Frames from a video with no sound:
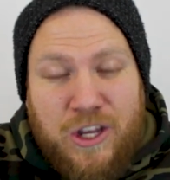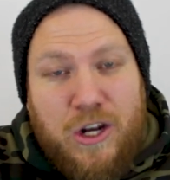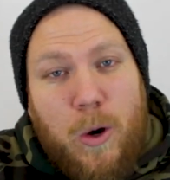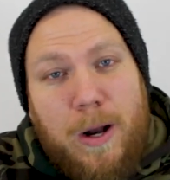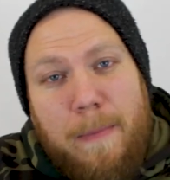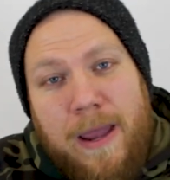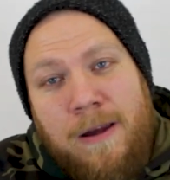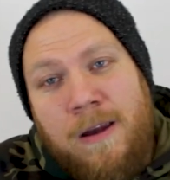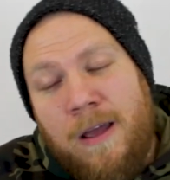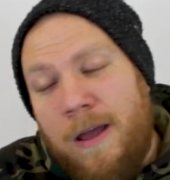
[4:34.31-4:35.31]
Do you know what I
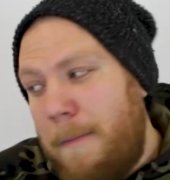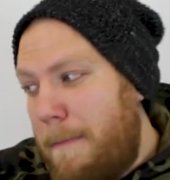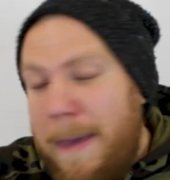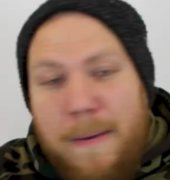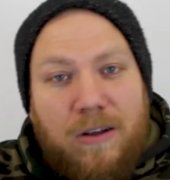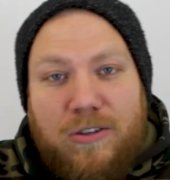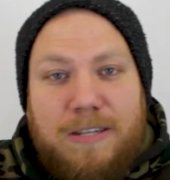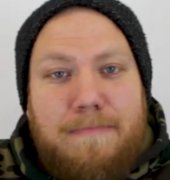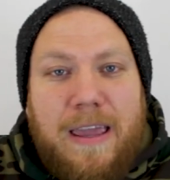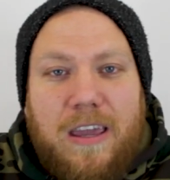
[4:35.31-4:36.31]
mean? Maybe I'll
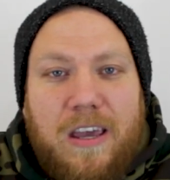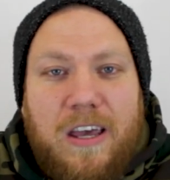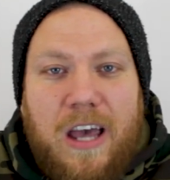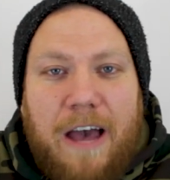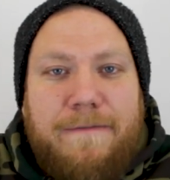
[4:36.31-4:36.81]
just make a